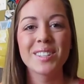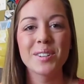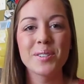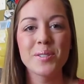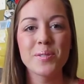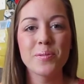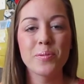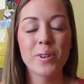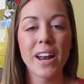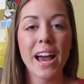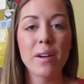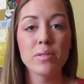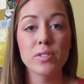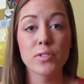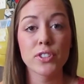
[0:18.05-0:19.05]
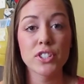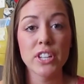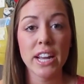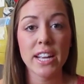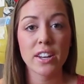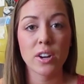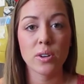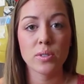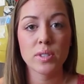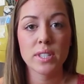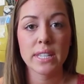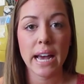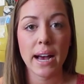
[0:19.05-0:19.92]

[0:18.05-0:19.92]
So when I was first diagnosed,